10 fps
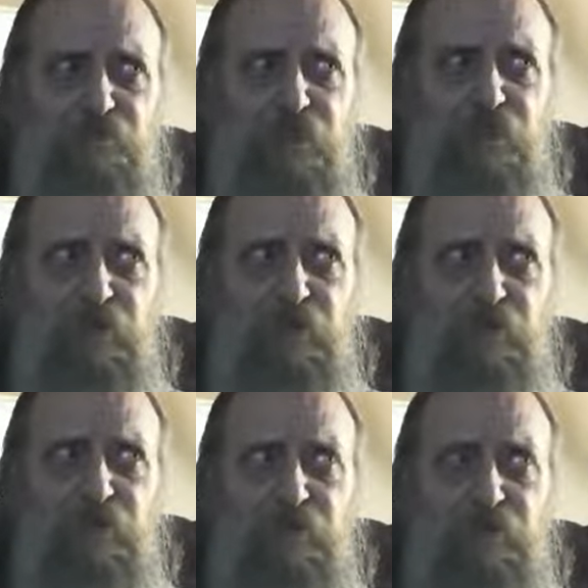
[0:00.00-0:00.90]
uh,
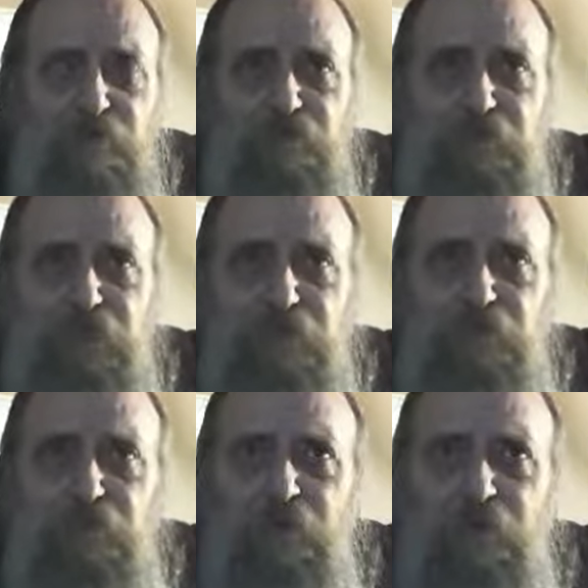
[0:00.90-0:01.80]
the
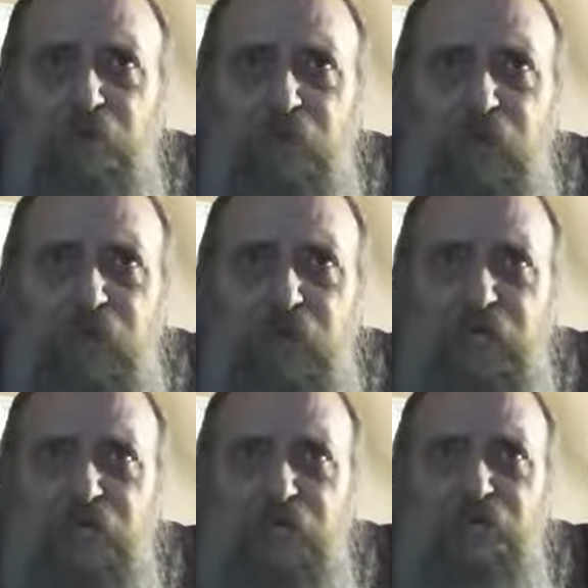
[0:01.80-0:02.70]
people
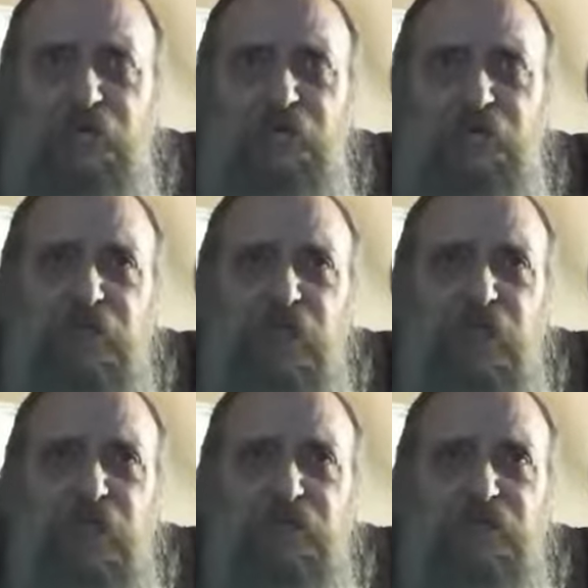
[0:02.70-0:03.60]
remaining from the
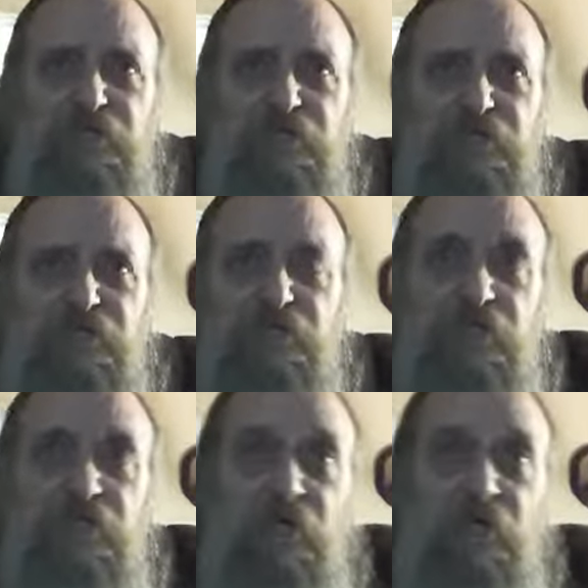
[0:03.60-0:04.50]
nations.
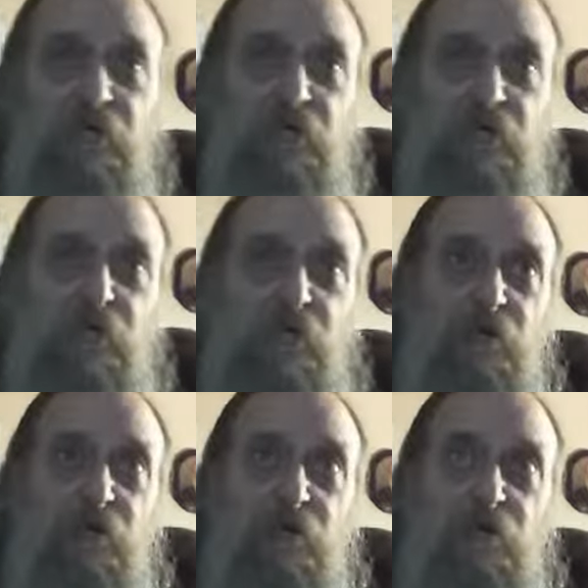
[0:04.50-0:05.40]

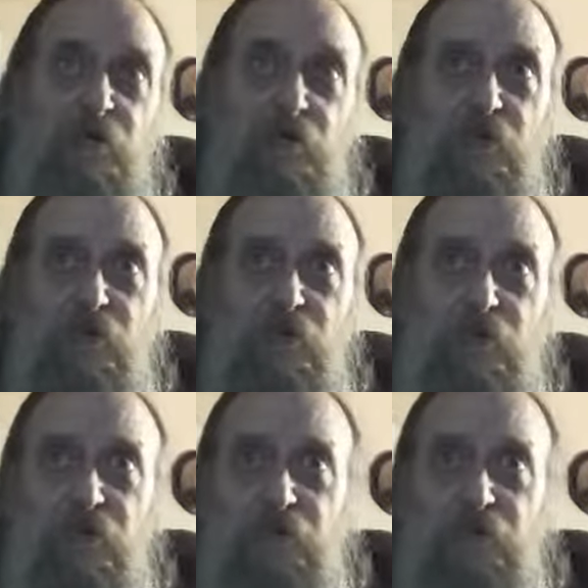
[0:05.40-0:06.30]

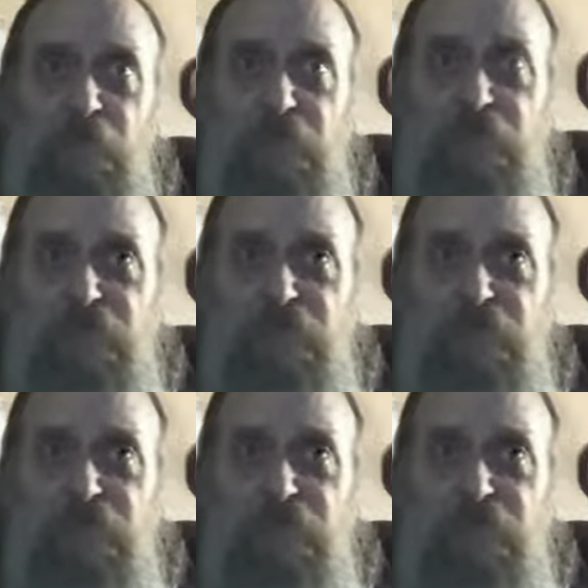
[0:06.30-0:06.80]
One must